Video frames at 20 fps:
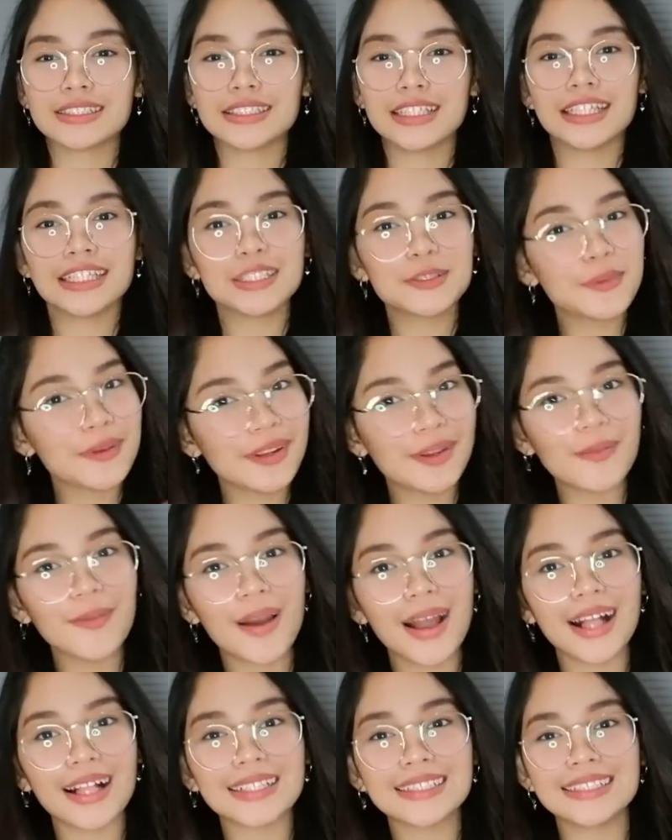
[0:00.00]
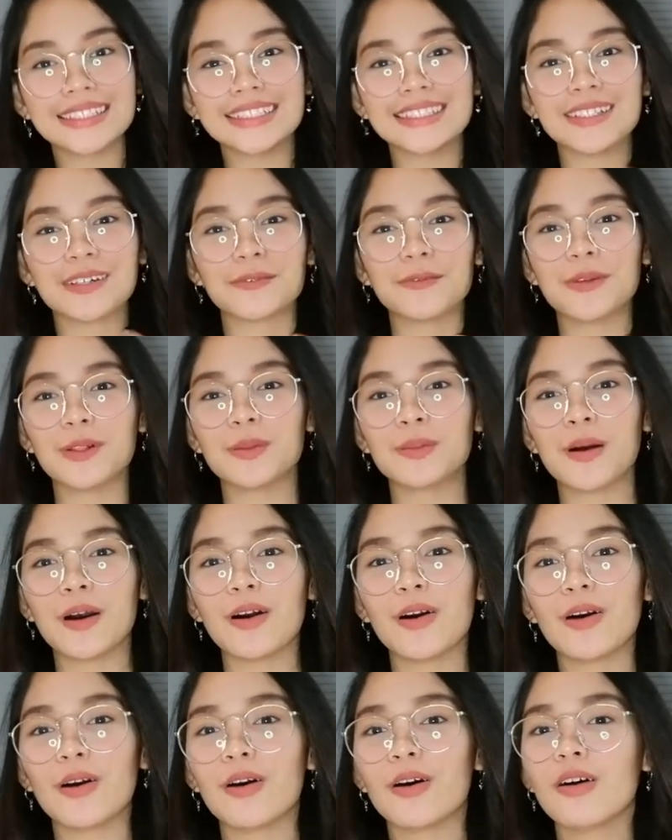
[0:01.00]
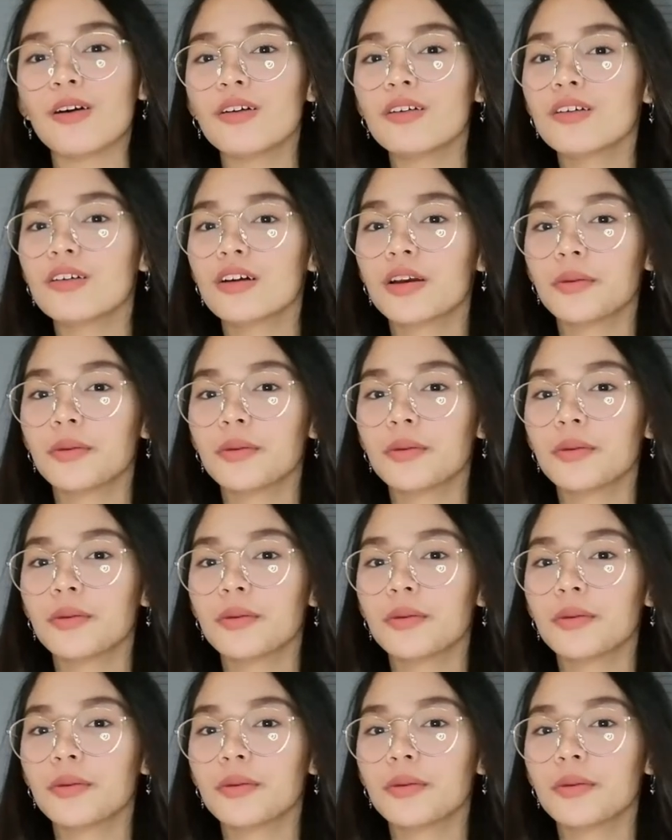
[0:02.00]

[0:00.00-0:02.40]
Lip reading: It's been a while since nag-film ako